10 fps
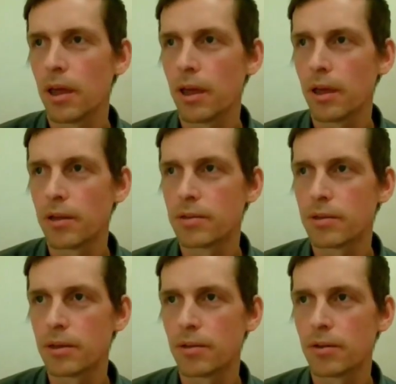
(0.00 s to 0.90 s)

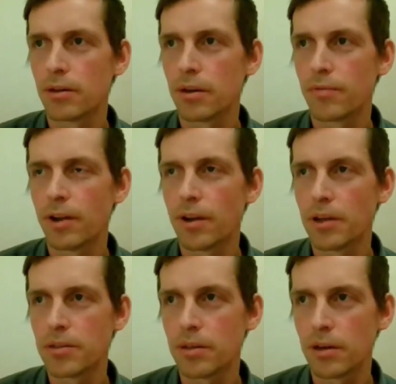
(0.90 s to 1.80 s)
and a
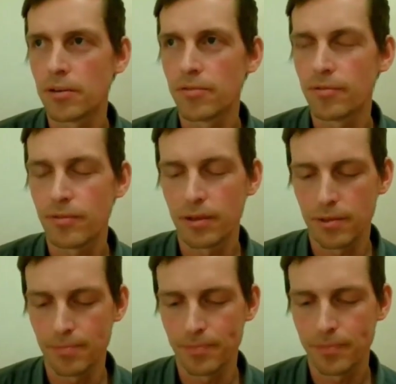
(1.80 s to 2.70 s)
variant of
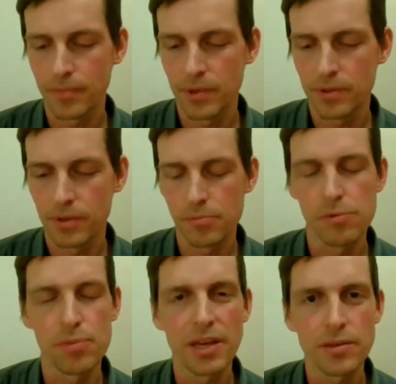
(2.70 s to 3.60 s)

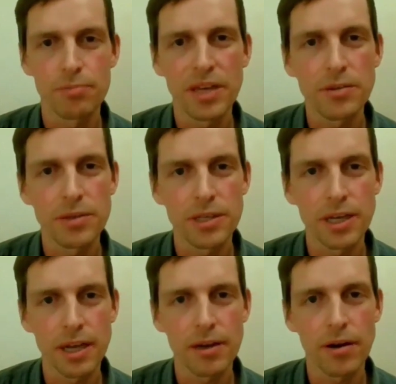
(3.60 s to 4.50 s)
the pixel
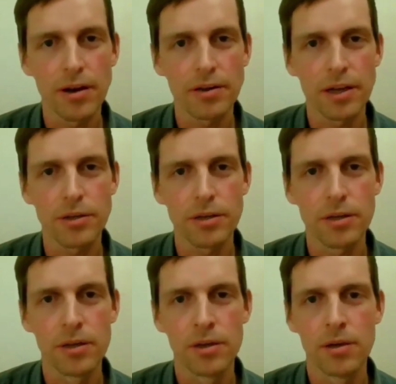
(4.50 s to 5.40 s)
CNN architecture.